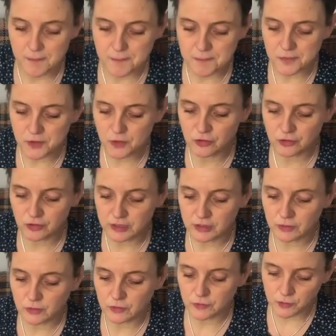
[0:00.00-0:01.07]
usually
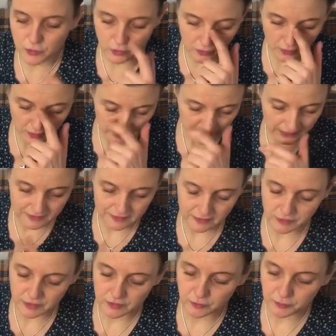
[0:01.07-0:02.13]
used for getting
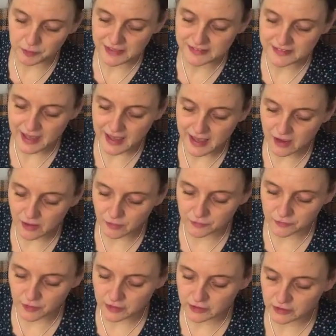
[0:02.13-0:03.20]
rid of pet hair on
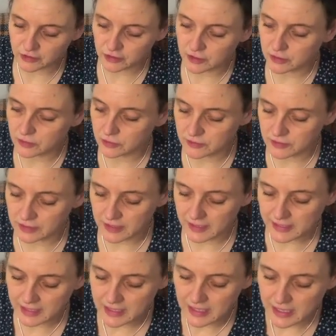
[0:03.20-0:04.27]
furniture or the
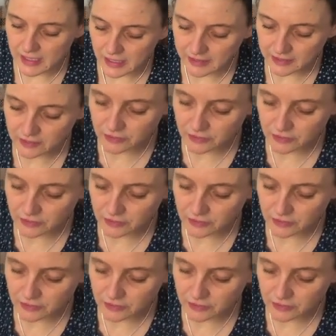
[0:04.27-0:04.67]
like, and you